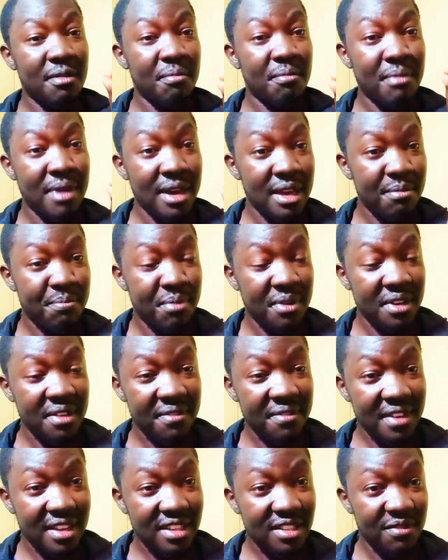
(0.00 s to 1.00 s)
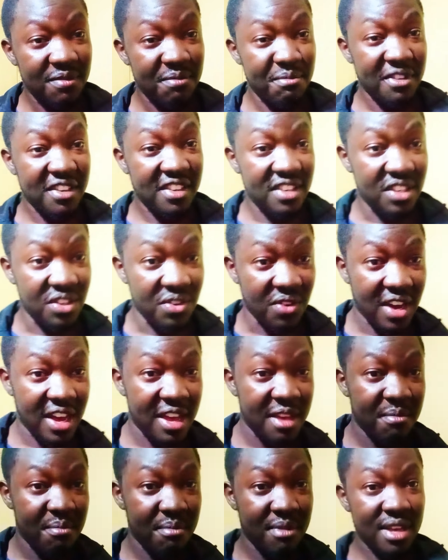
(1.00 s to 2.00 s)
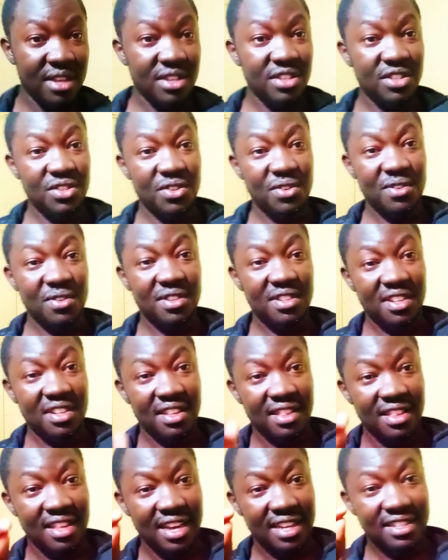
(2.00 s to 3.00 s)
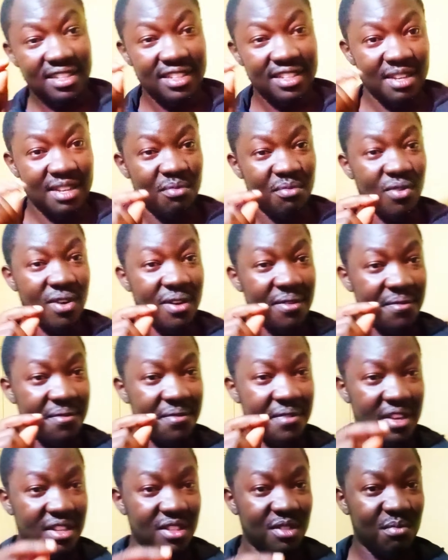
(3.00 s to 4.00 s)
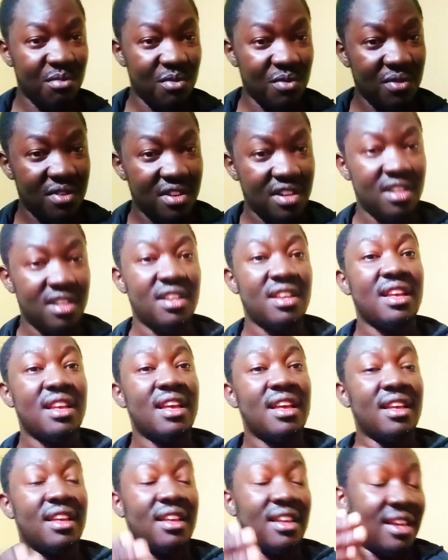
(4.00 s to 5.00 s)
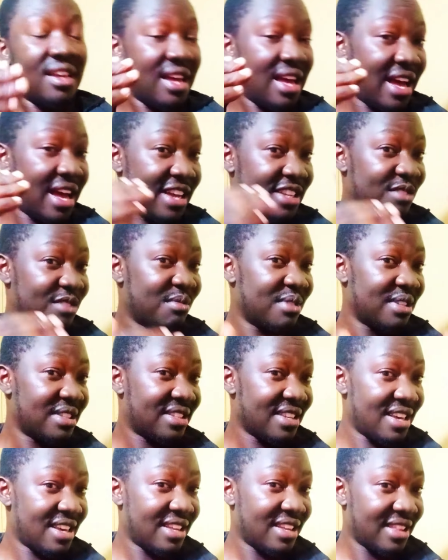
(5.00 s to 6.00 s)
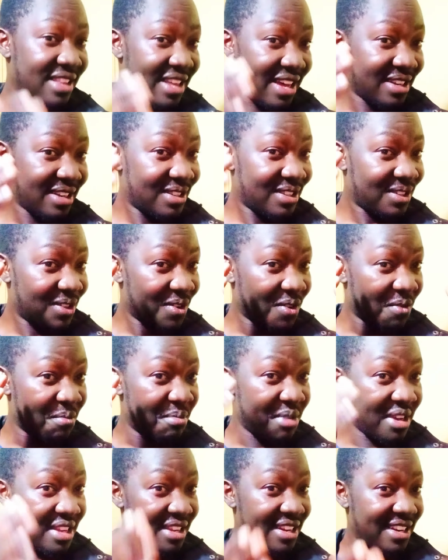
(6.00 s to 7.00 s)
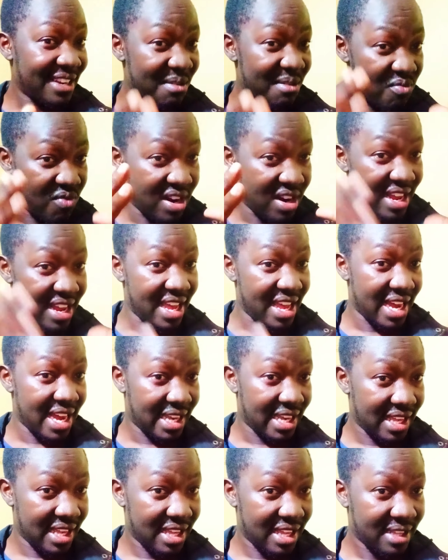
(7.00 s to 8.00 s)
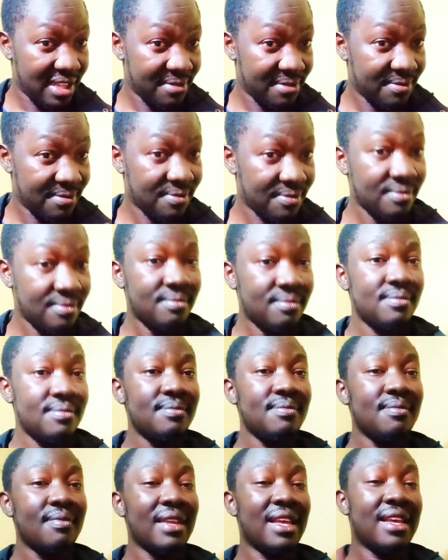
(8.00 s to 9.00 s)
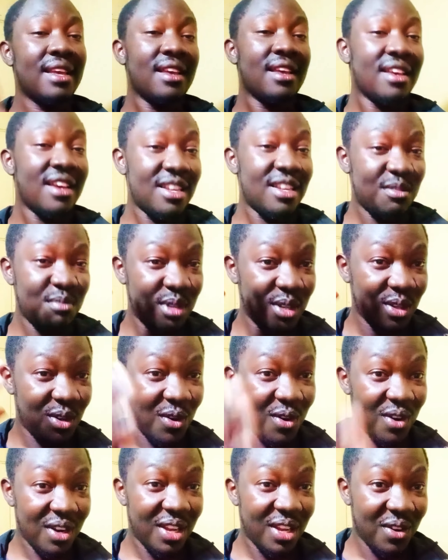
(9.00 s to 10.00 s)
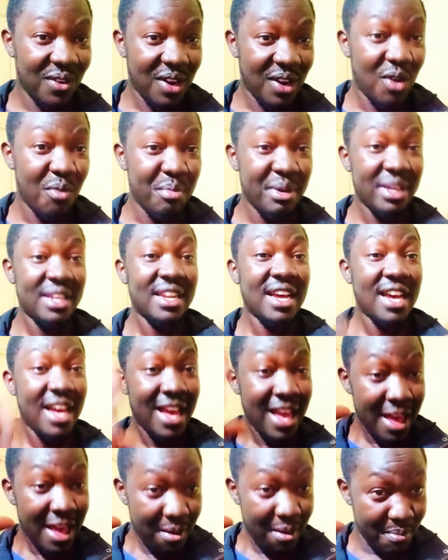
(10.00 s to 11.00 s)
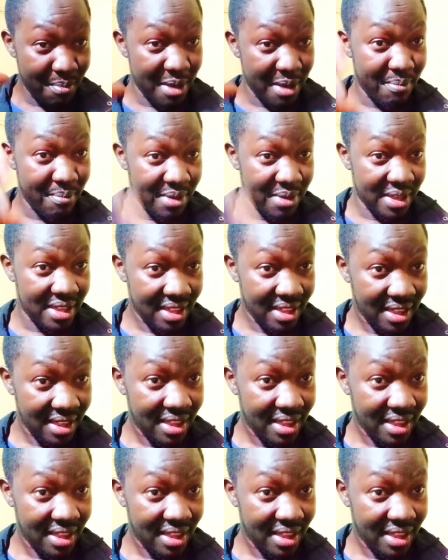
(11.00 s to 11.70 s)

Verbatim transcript: my previous video, I mentioned that Dem wa Facebook has been saying that Obinna ni bwana yake. He has been calling Oga Obinna baby.